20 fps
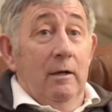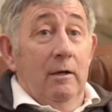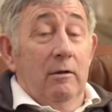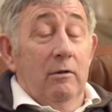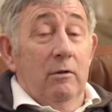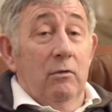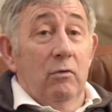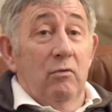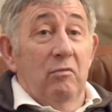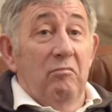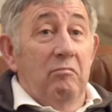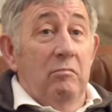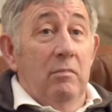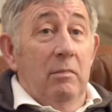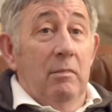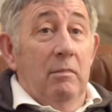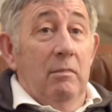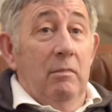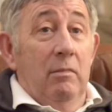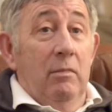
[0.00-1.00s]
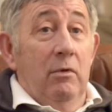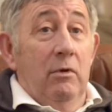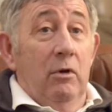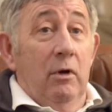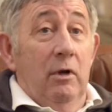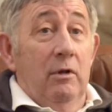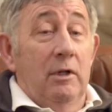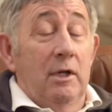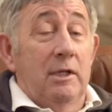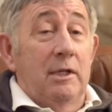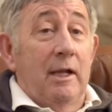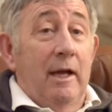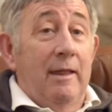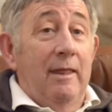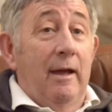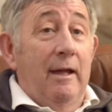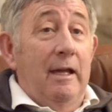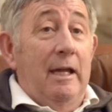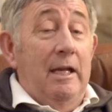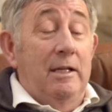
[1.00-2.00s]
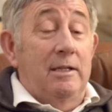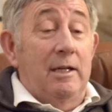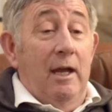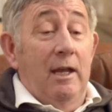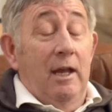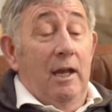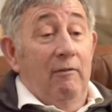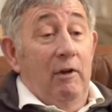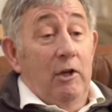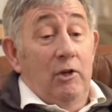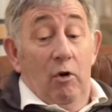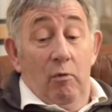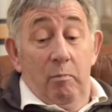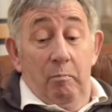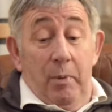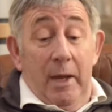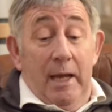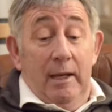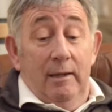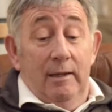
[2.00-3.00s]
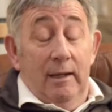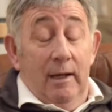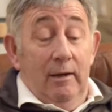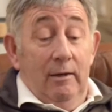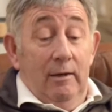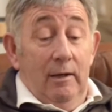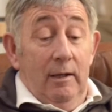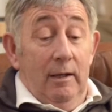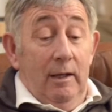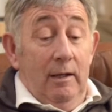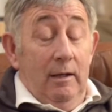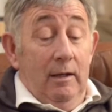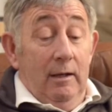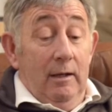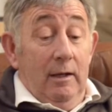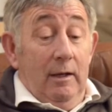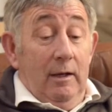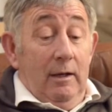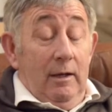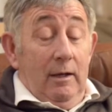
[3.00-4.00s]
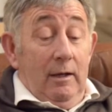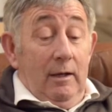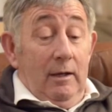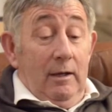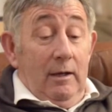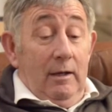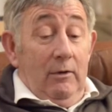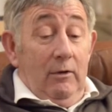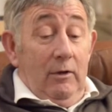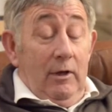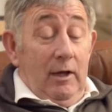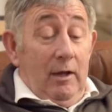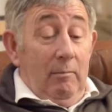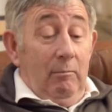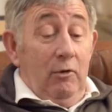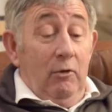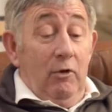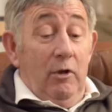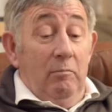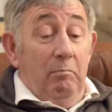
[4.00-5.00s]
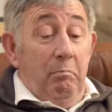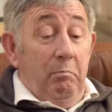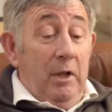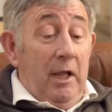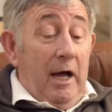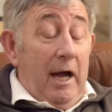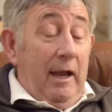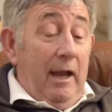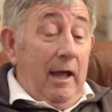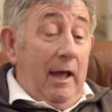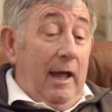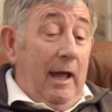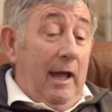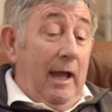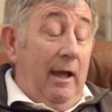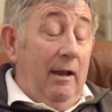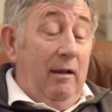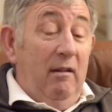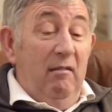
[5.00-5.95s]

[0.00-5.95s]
so, just like each individual painting, really, you can do it, plan ahead